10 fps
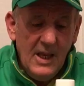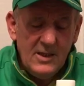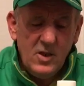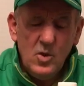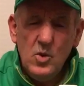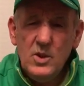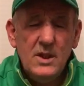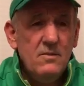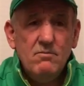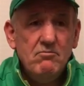It's grown
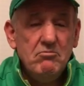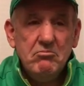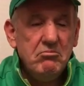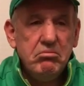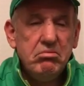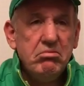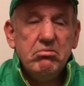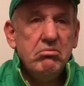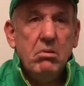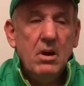and
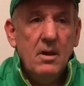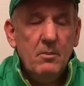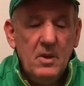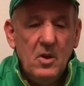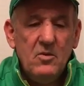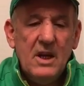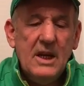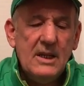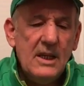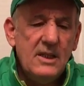beyond
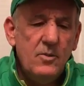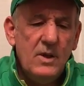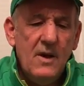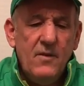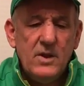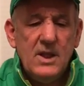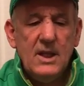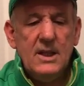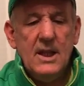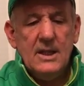recognition. When I first
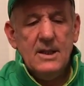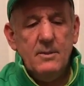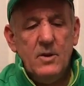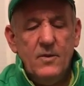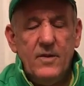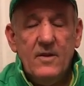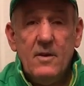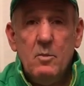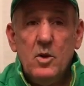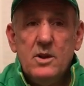started thinking about
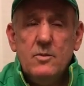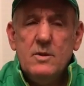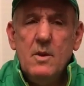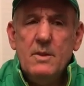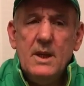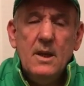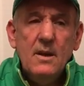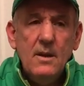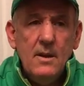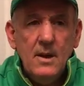Flavour Boss, there was maybe
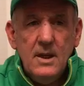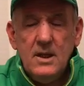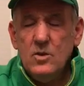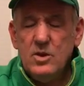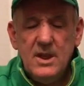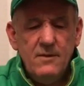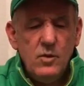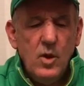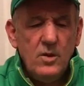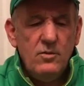
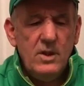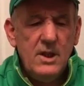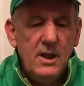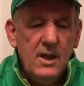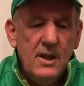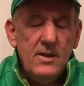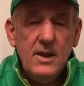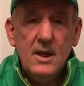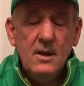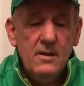several hundred
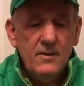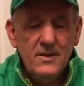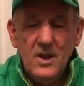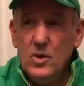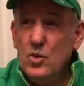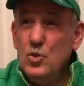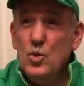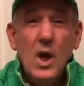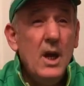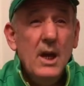there. Now
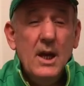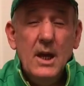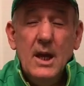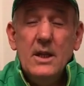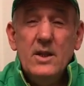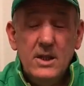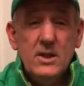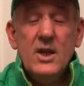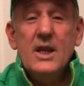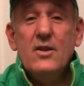
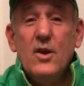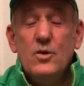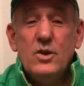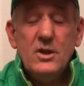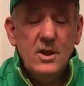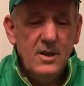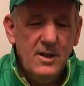near 9,000.